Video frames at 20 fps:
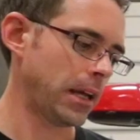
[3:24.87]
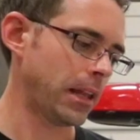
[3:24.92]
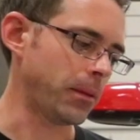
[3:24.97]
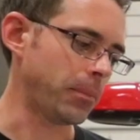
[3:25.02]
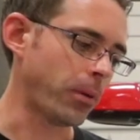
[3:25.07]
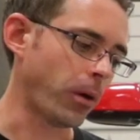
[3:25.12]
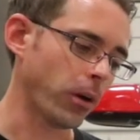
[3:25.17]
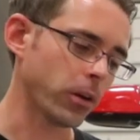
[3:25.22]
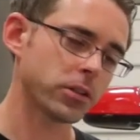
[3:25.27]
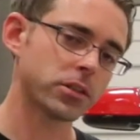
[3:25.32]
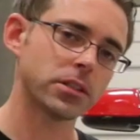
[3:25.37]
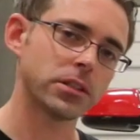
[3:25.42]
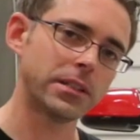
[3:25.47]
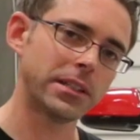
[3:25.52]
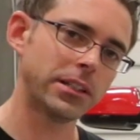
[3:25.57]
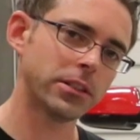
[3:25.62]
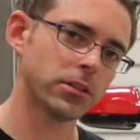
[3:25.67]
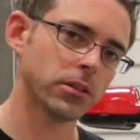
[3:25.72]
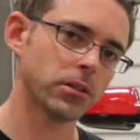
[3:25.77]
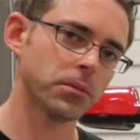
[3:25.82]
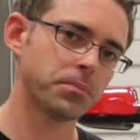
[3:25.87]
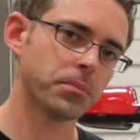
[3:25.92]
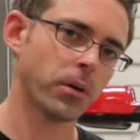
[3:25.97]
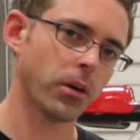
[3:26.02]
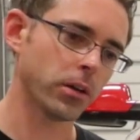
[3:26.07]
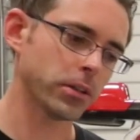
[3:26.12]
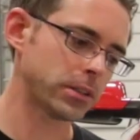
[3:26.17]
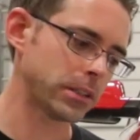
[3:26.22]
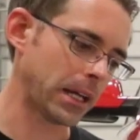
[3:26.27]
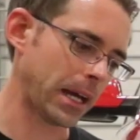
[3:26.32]
And the parts, these are
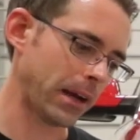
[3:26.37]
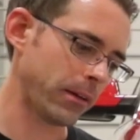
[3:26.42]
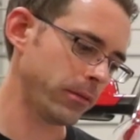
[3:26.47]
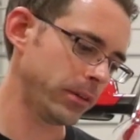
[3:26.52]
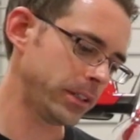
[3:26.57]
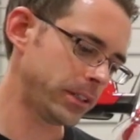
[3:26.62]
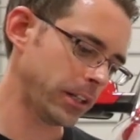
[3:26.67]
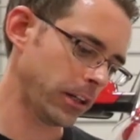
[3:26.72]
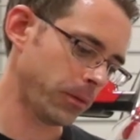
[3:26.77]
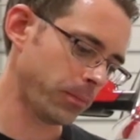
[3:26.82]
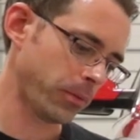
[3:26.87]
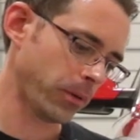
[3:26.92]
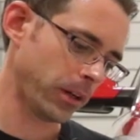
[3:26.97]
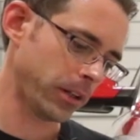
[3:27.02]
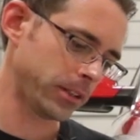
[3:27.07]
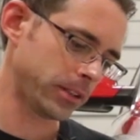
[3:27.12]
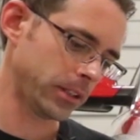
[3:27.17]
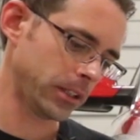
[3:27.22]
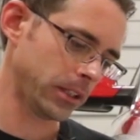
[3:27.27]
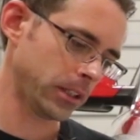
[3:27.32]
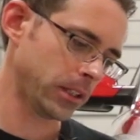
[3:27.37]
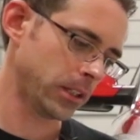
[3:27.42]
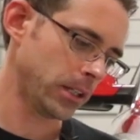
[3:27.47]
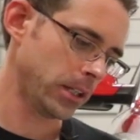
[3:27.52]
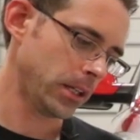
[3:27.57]
parts at retail pricing,